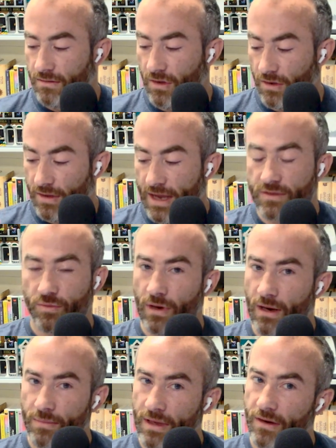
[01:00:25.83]
that's
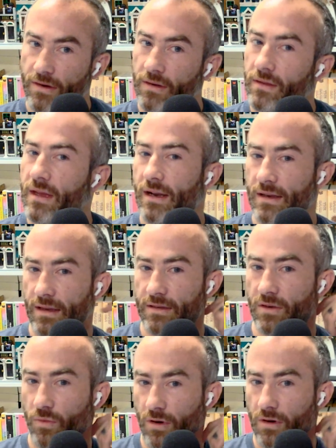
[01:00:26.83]
what I'm hearing that I
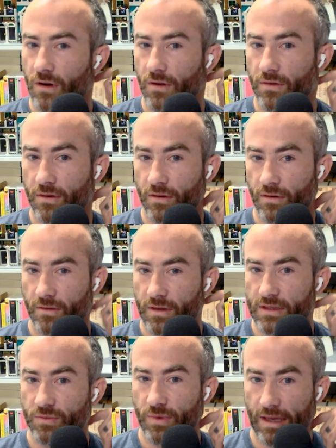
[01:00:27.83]
need to work on
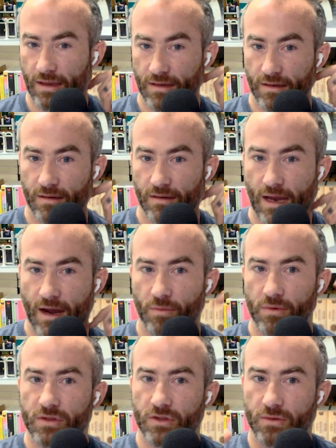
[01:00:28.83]
this week. How
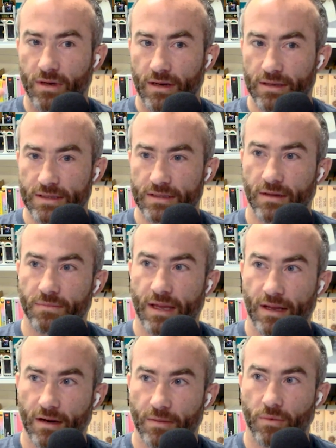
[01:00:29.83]
would you kind of sum
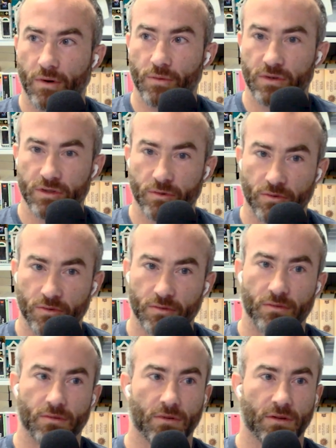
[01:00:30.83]
that up?
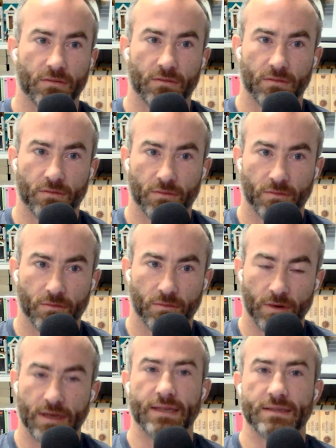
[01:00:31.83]

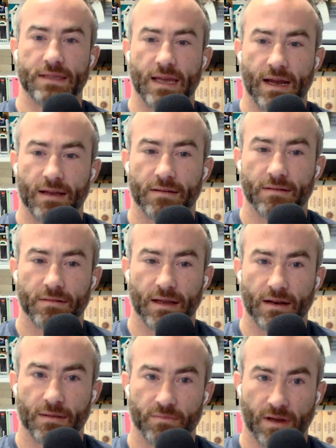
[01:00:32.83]
What is that
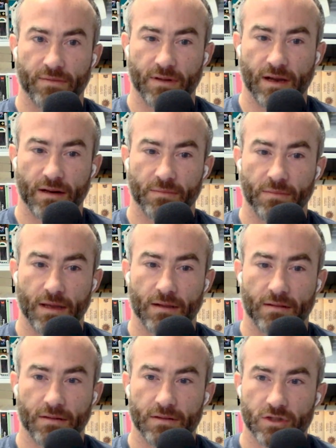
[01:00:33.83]
I've got to
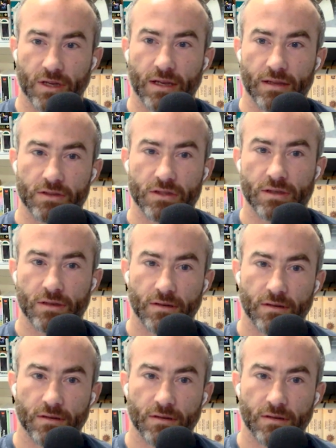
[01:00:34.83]
make the change?